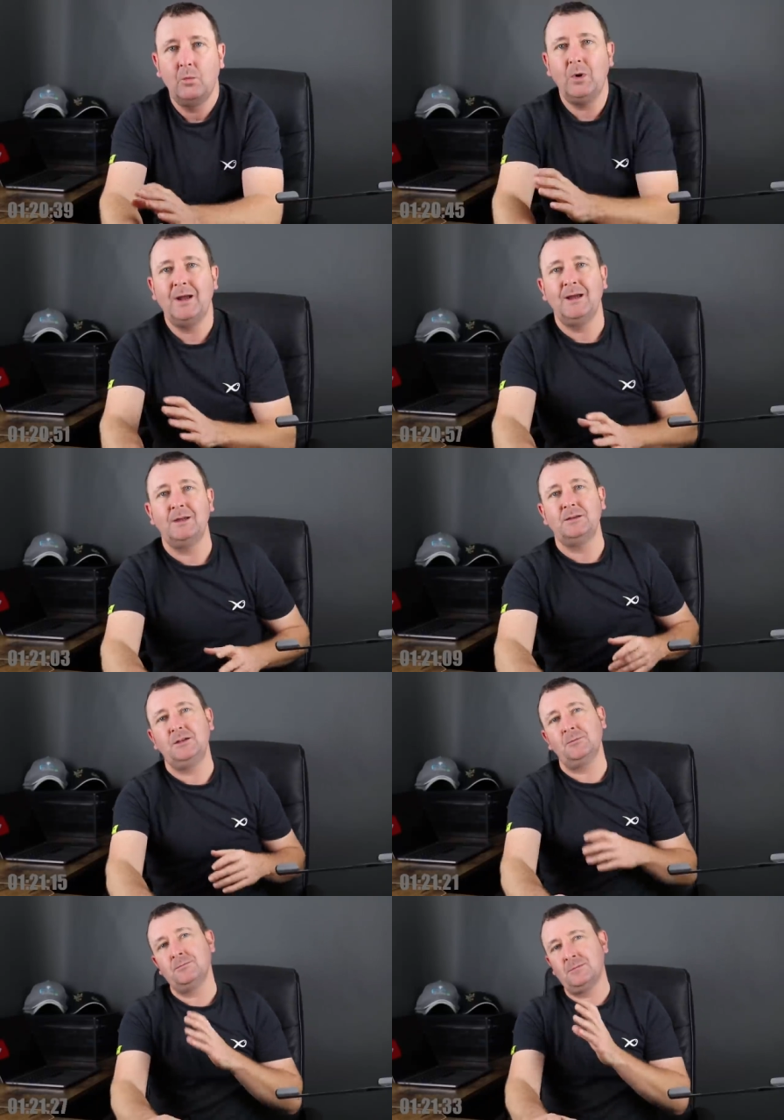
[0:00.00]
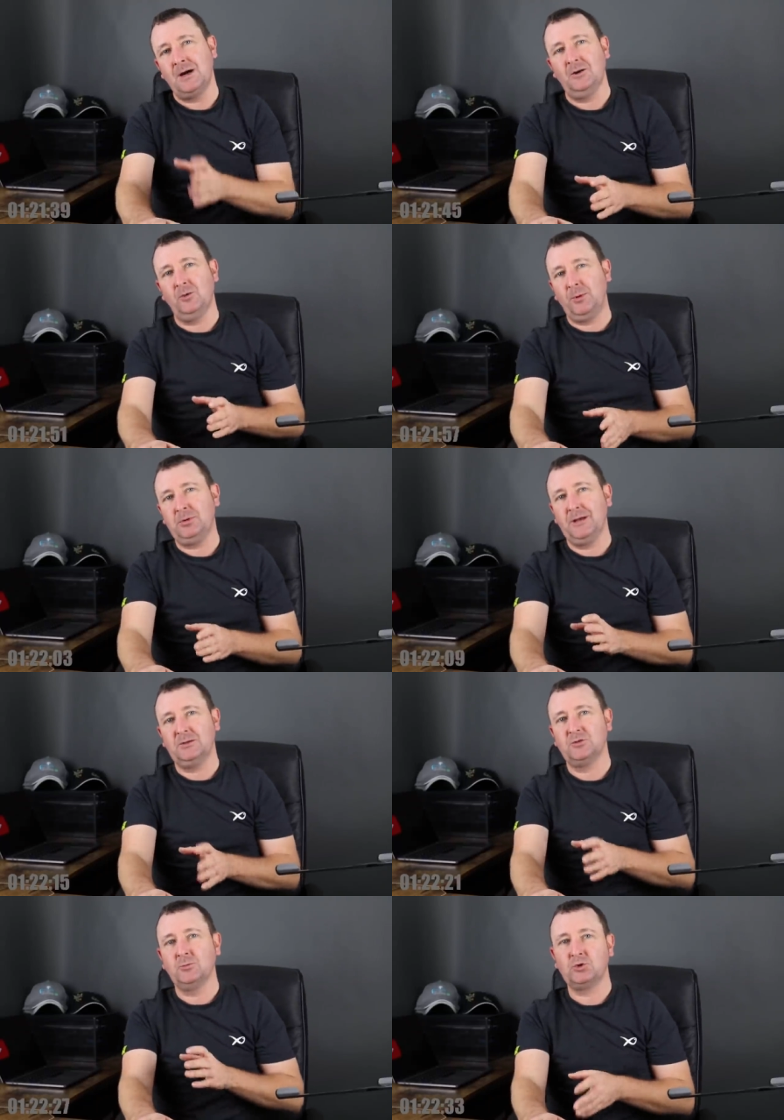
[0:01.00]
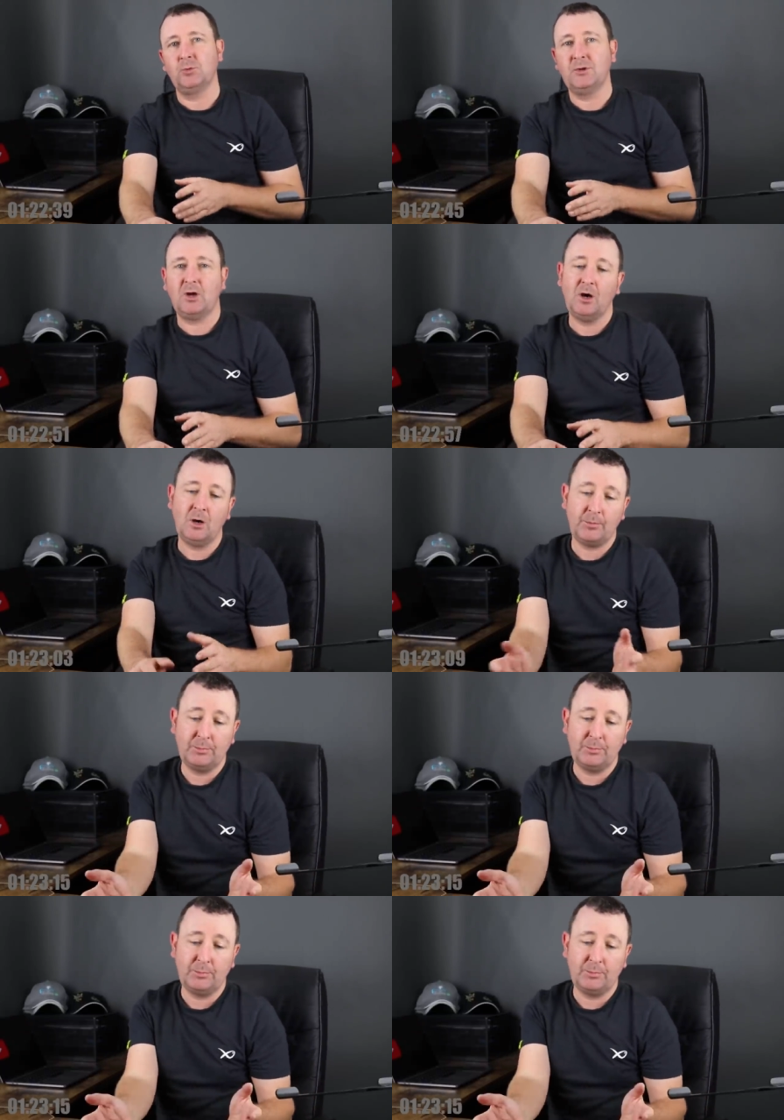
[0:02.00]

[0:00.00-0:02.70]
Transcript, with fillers: where you might not be plagued as much with carp.